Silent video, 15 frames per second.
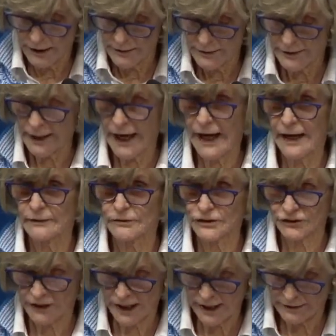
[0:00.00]
that
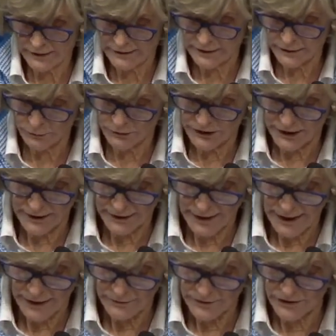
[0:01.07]
Irish Catholics were not
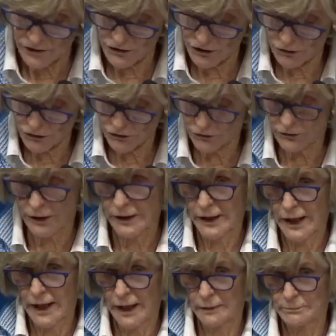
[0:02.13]
allowed in social
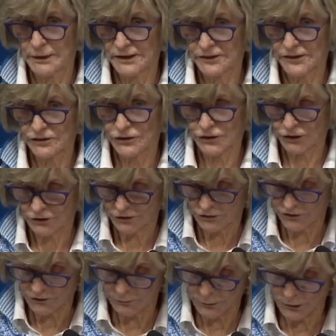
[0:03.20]
and business
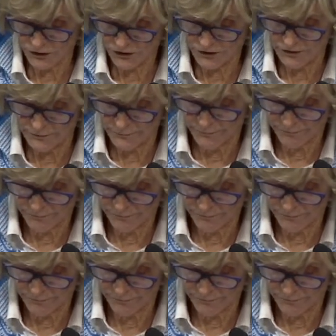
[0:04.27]
circles of Boston.